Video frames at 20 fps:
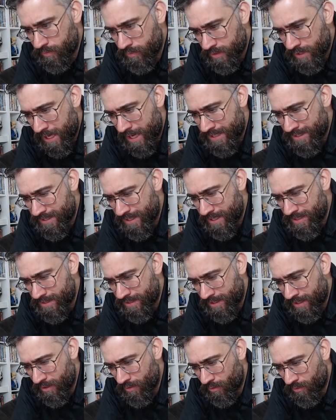SS
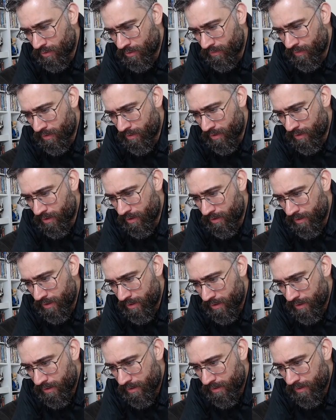kill Corona?
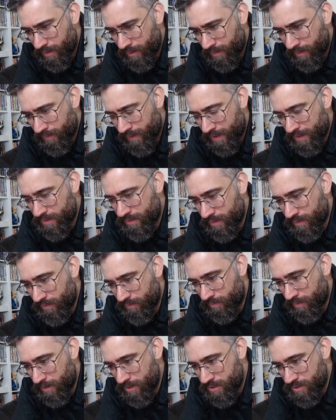Thanks for the
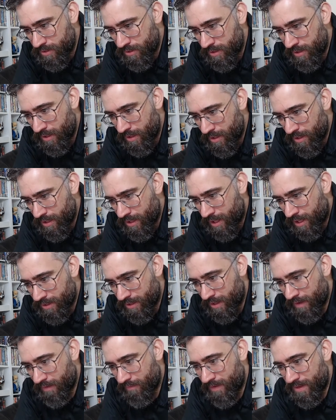information. I don't
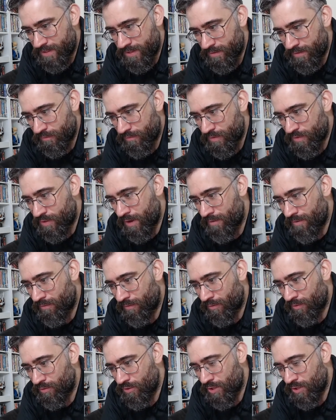know if that's Silver Surfer
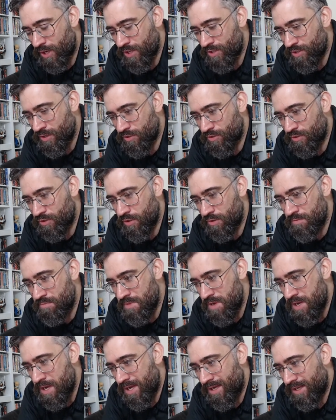or Sideshow. I assume
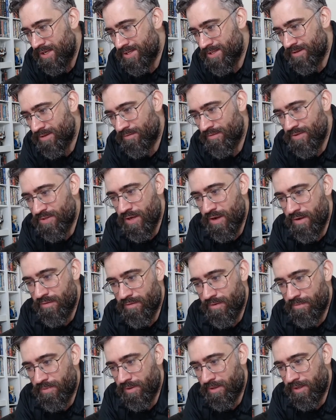Silver Surfer,
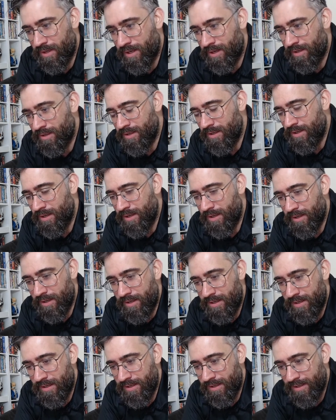but yeah.
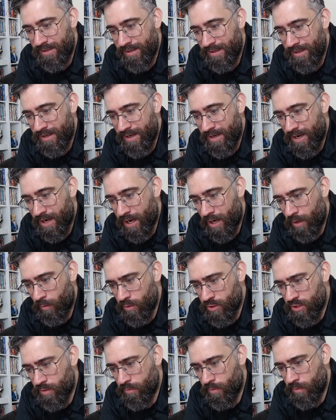I
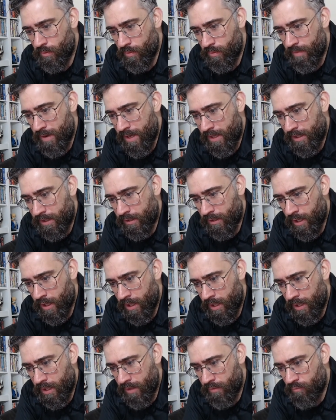wish someone would make
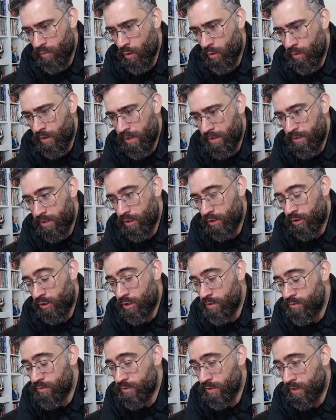a Ronin the
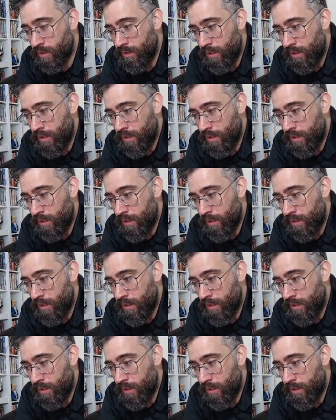Accuser.